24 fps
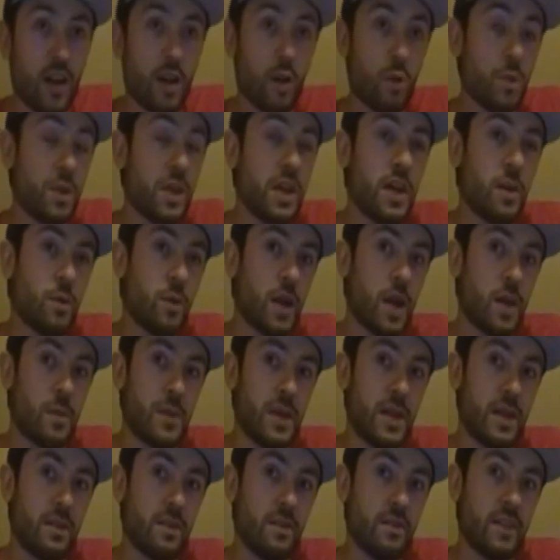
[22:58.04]
I hope you get what I
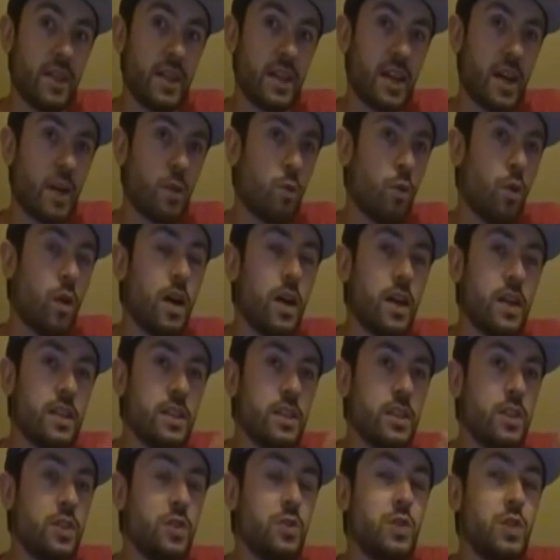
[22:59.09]
mean. Like, I want
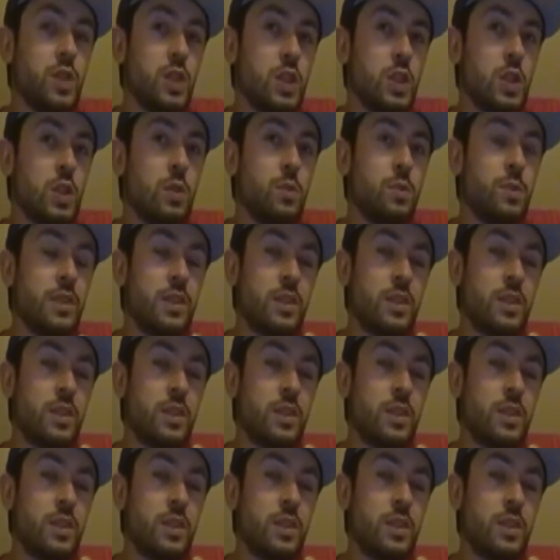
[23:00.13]
YouTube